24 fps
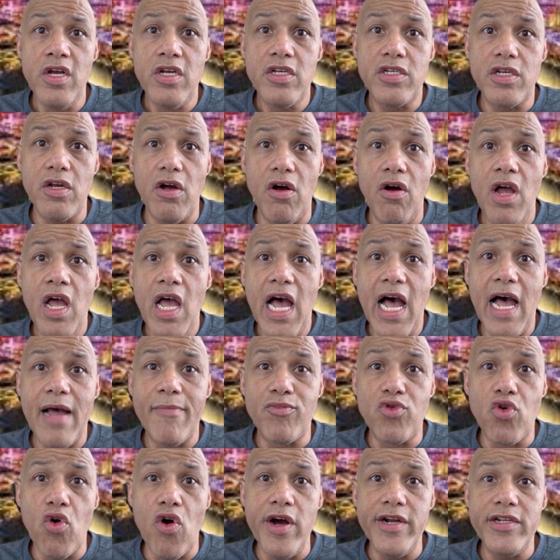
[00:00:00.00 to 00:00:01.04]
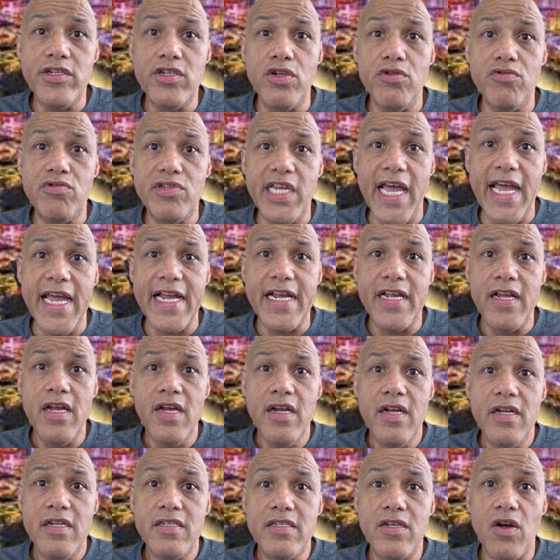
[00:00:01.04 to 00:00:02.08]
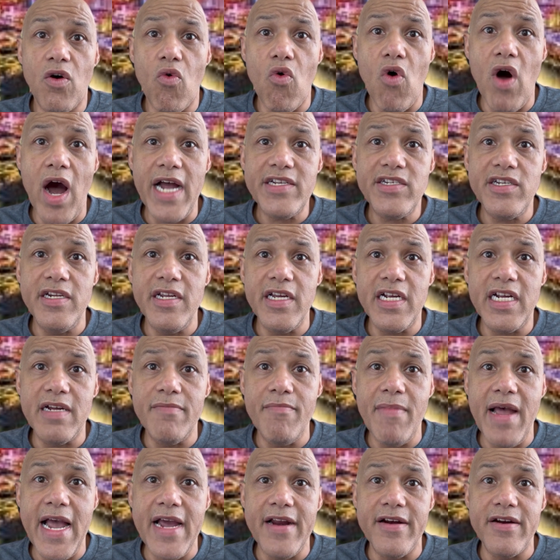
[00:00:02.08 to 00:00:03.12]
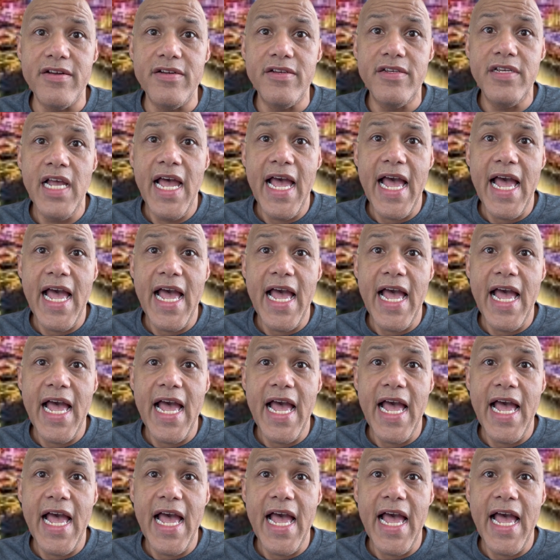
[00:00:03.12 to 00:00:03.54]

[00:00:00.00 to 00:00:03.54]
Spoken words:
So I'm going to take the Washington Commanders